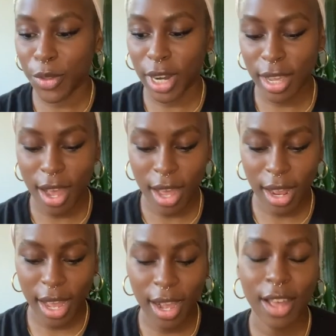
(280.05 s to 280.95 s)
that I got,
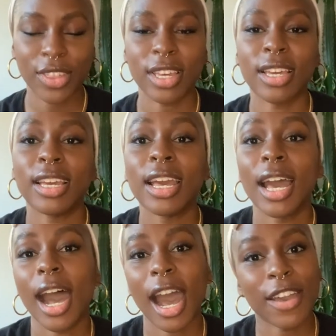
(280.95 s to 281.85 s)
I got the
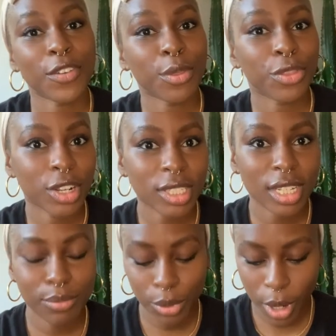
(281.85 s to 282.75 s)
iPhone
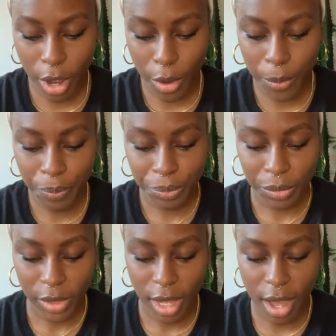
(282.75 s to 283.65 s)
13 Pro,
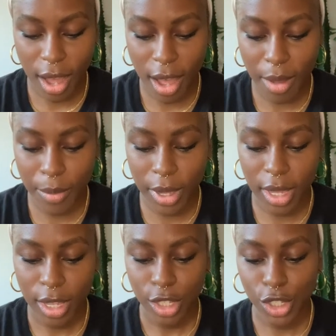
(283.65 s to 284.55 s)
um,
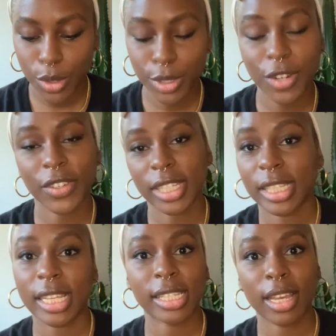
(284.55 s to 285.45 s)

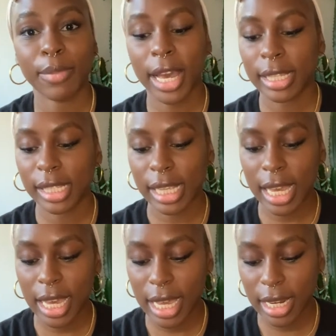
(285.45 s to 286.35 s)
256 gigabytes
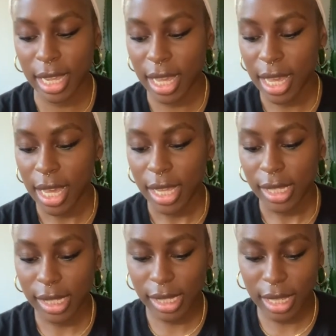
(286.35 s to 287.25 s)
in
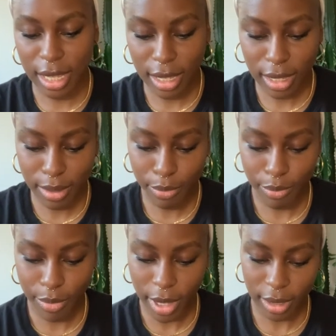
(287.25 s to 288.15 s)
sea,
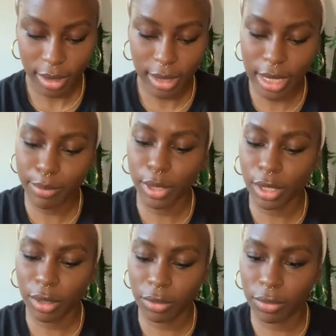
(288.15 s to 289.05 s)
sea
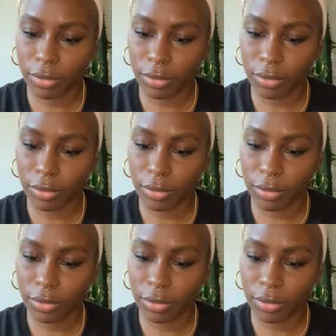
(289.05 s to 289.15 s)
blue?